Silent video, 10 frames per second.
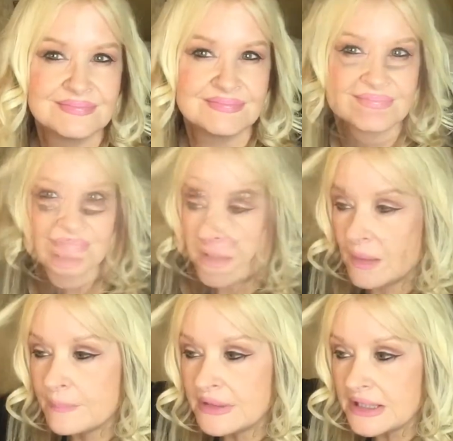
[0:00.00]
The
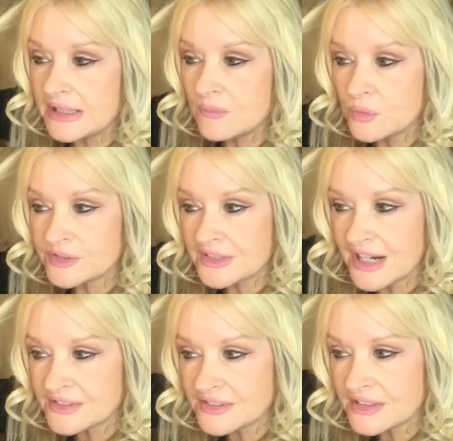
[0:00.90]
company was
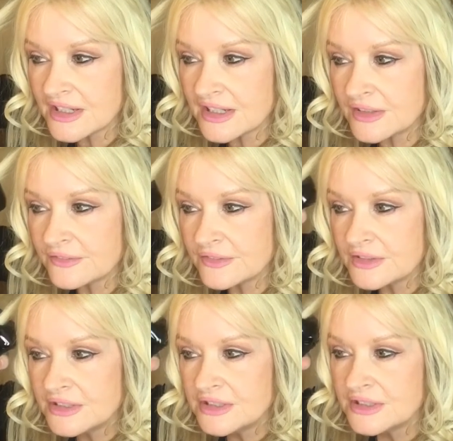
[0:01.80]
nice enough
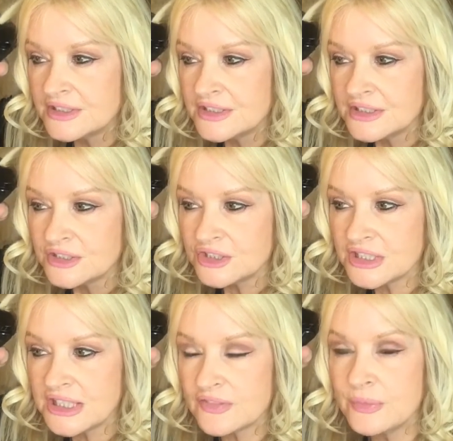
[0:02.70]
to
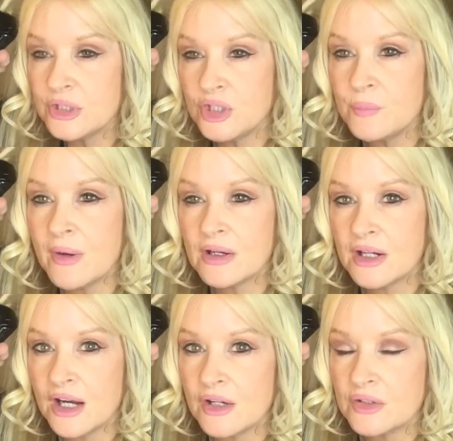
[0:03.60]
give me a coupon
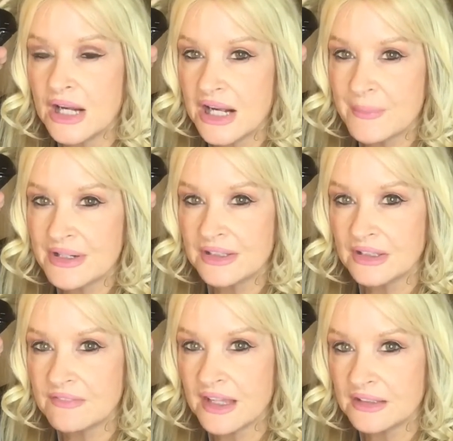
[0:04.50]
code, and I'm going to
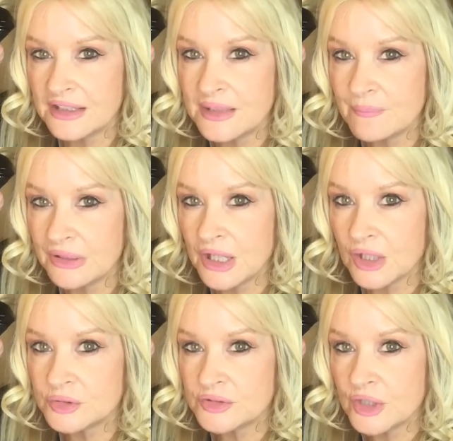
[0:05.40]
leave that link
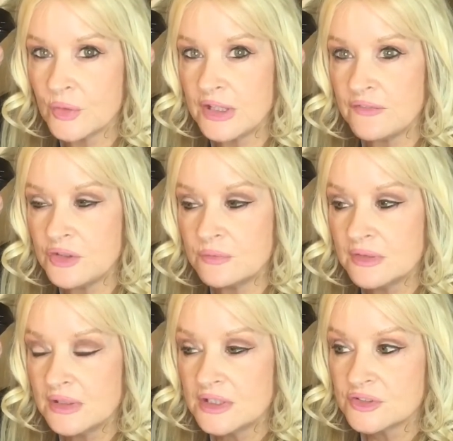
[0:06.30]
below. So
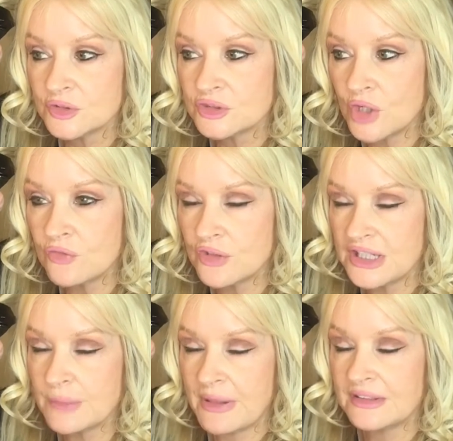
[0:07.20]
don't
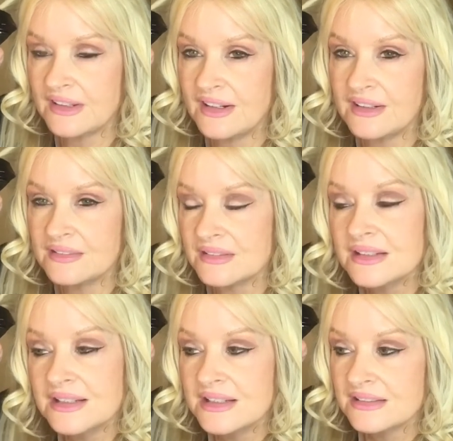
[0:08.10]
forget about that.
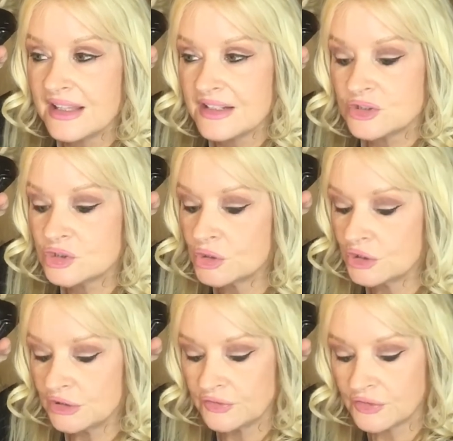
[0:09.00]
That is
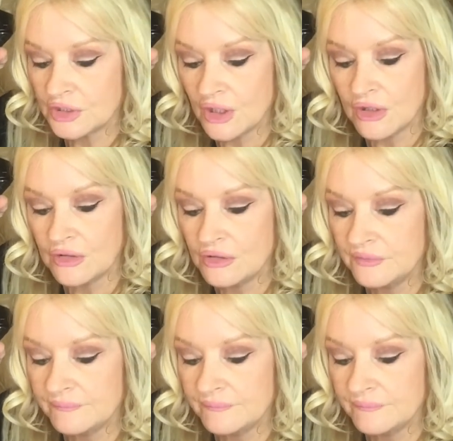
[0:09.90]
strictly for y'all.